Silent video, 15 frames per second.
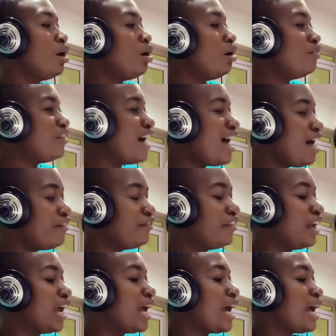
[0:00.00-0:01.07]
of
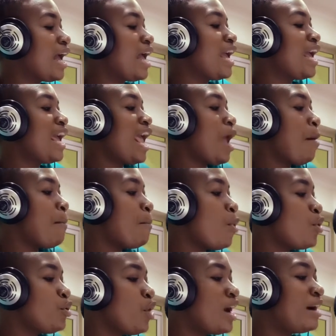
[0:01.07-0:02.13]
having a
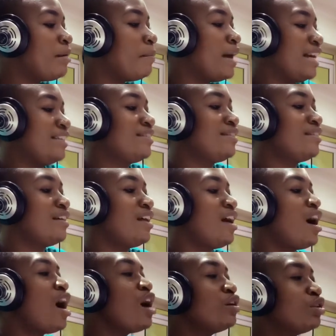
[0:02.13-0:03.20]
monogamous
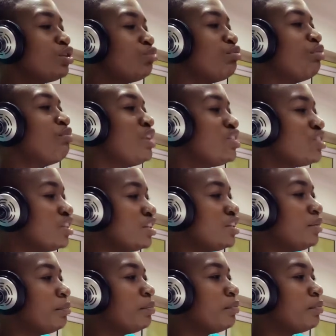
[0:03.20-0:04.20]
health relationship.